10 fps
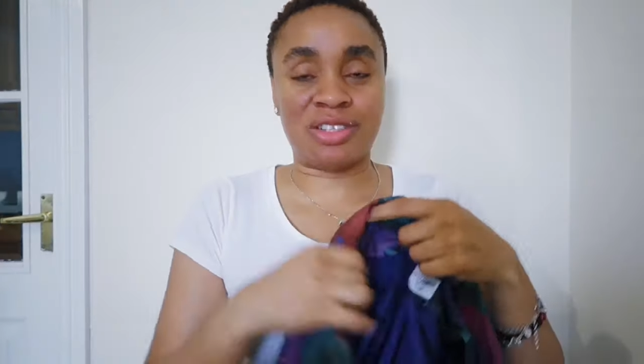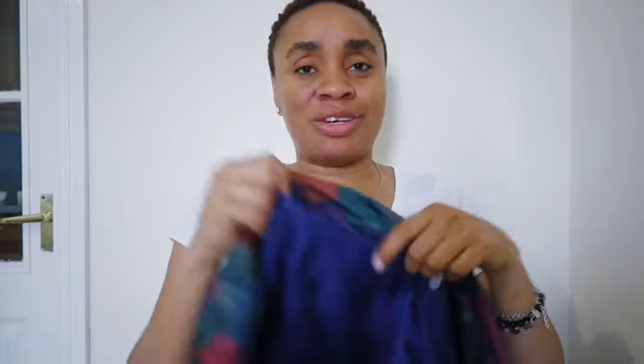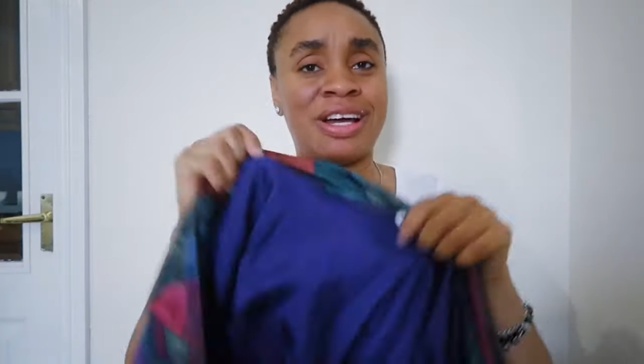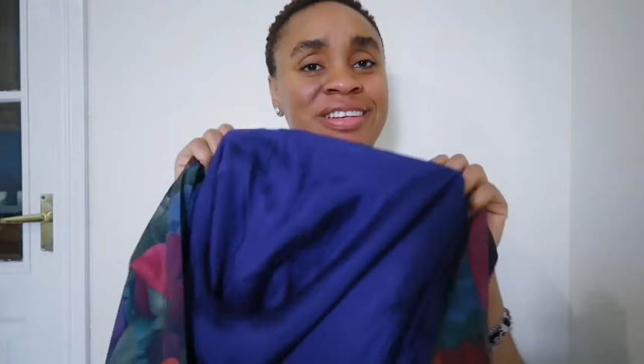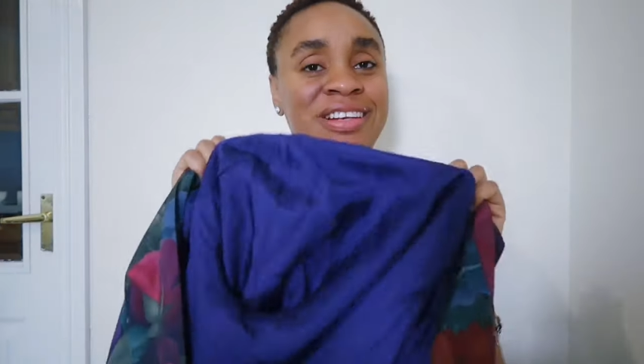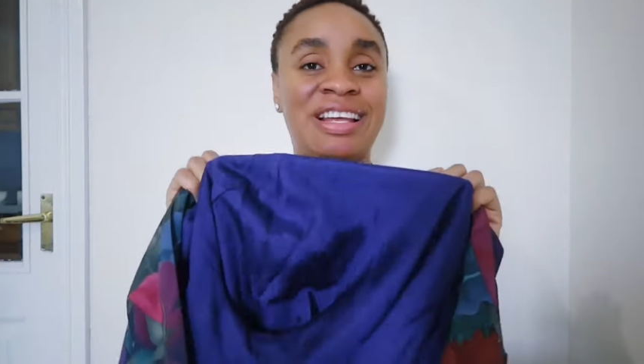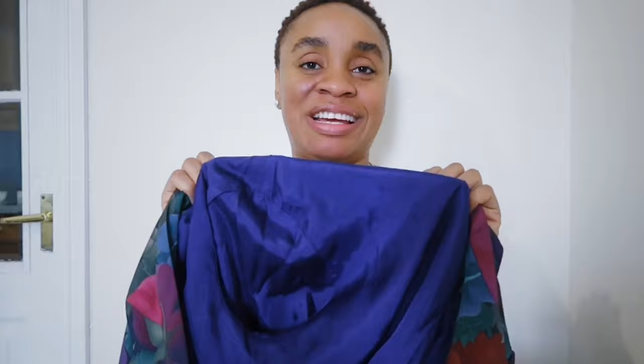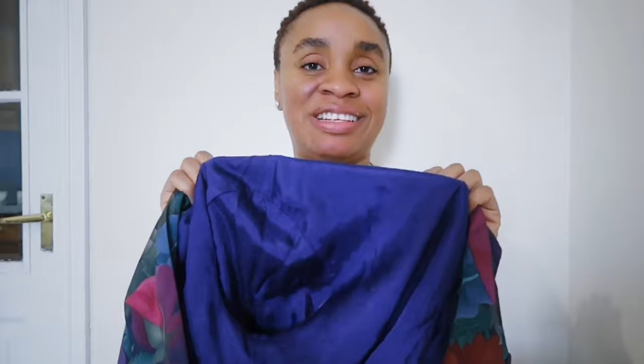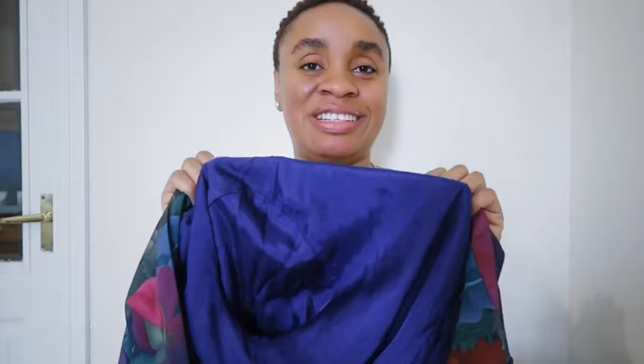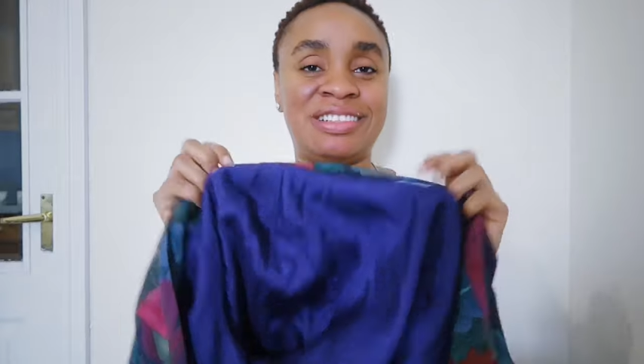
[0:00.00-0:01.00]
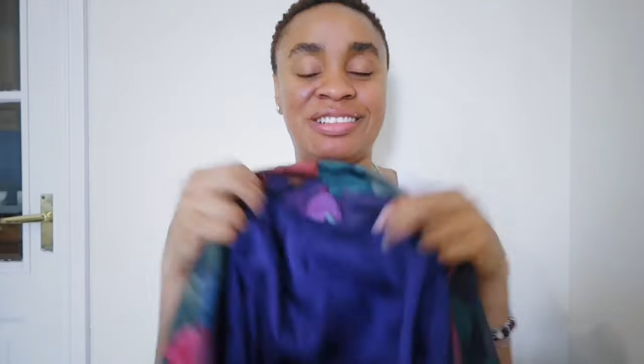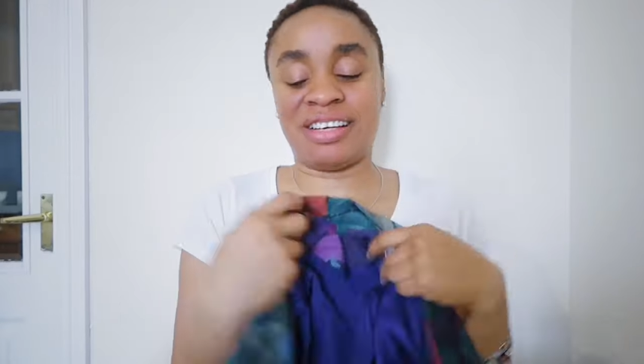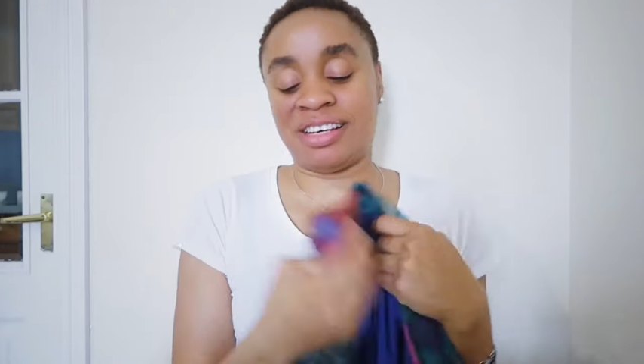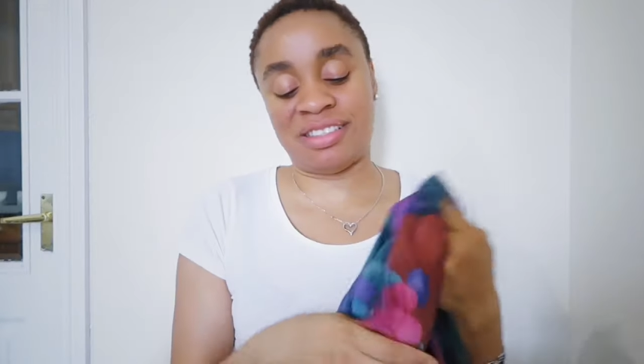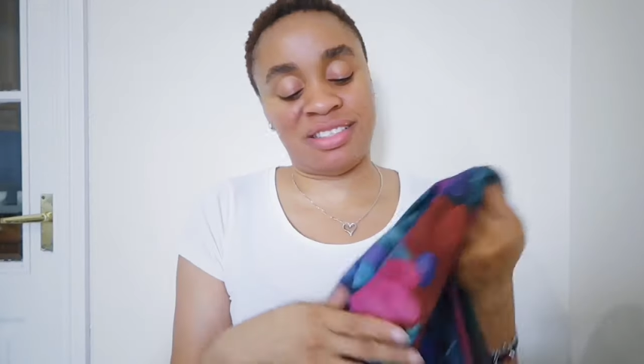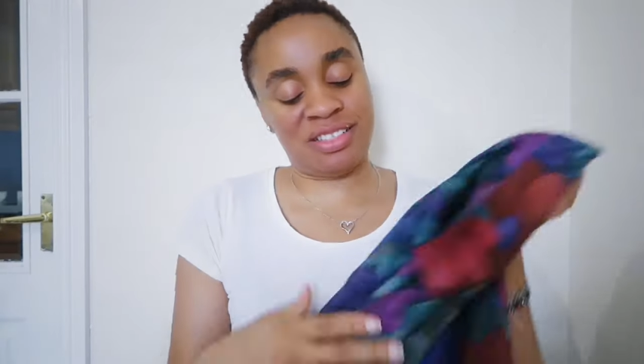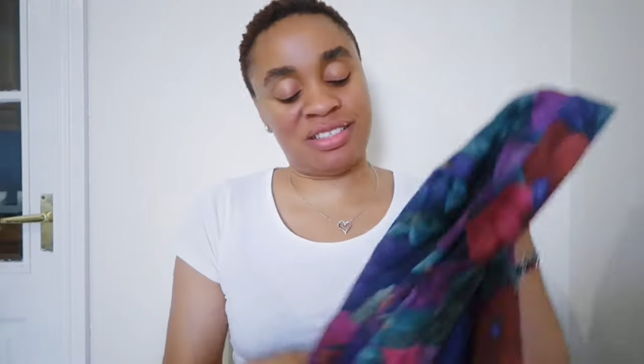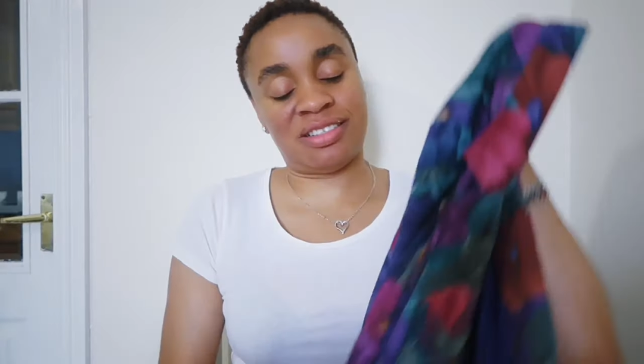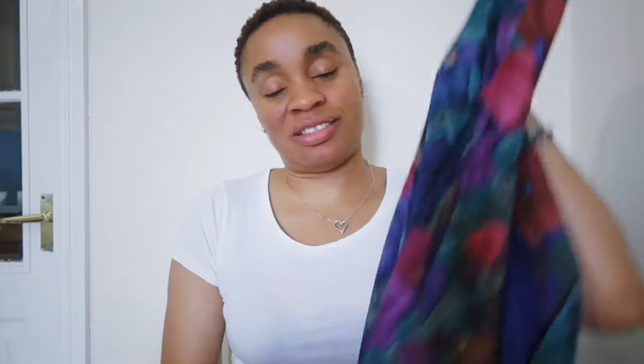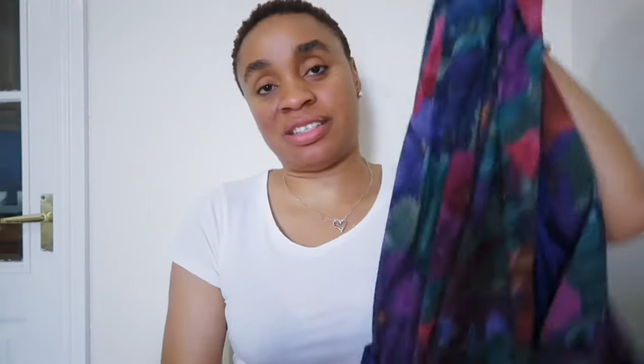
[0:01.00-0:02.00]
Look at the lining, like
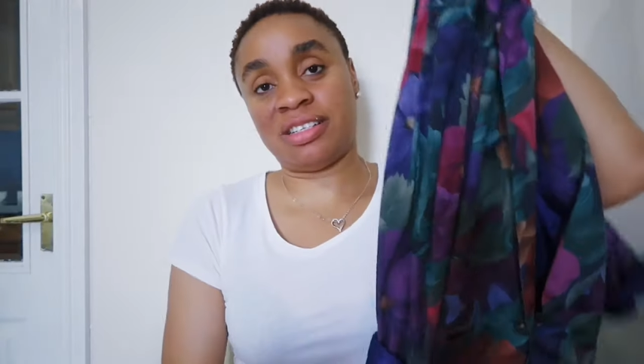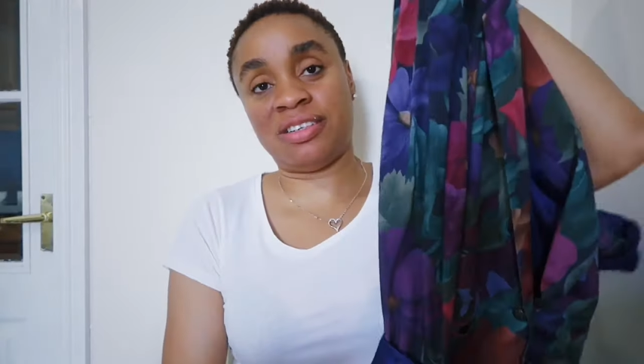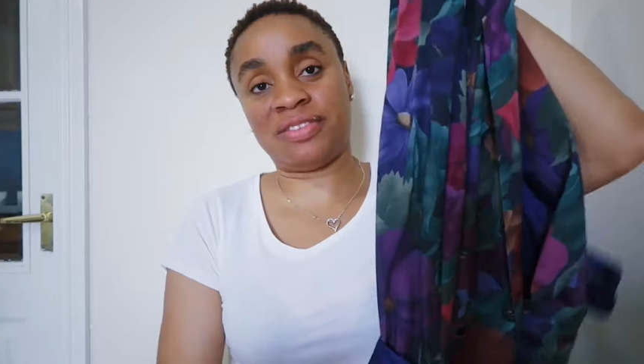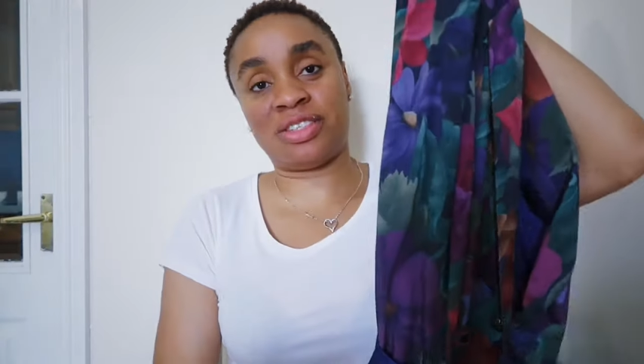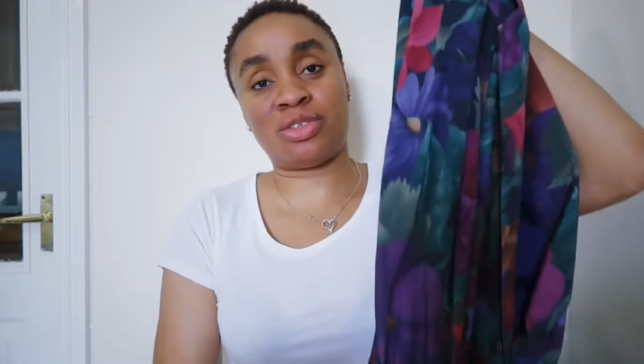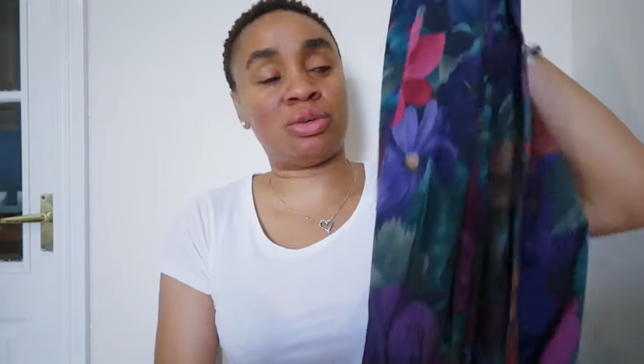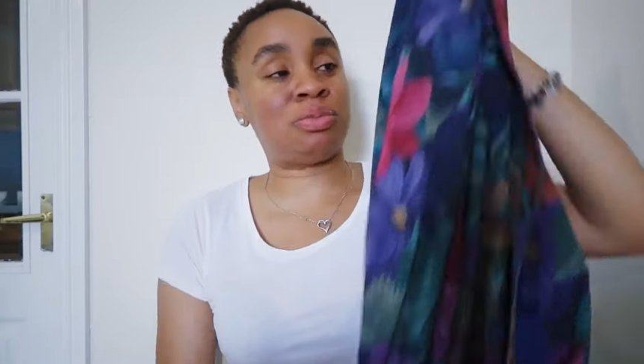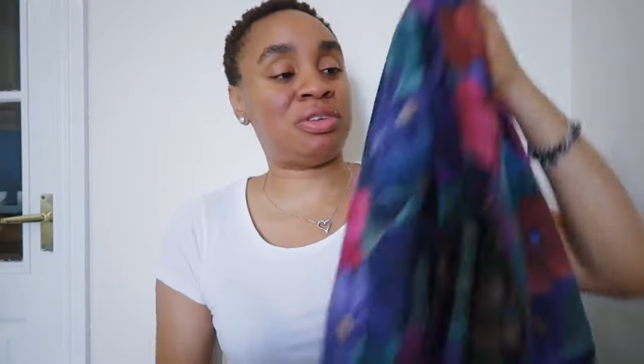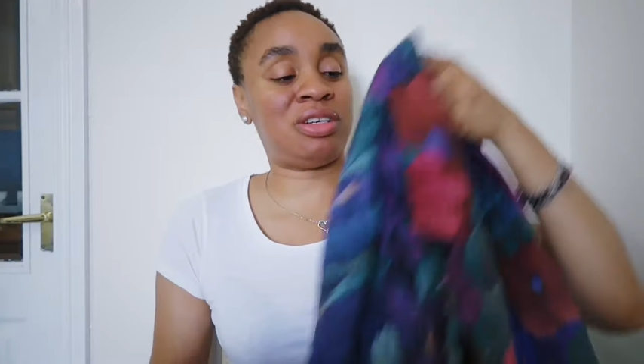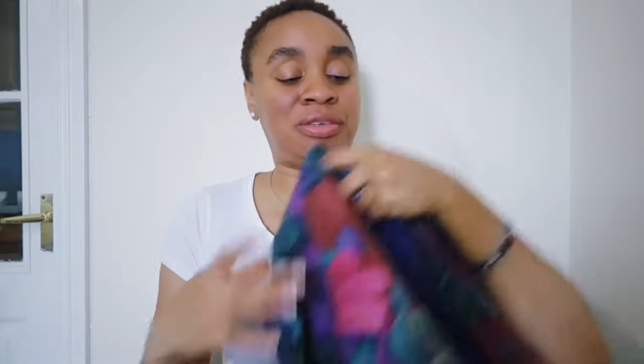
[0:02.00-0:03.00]
Jesus Sleeves, It's so pretty.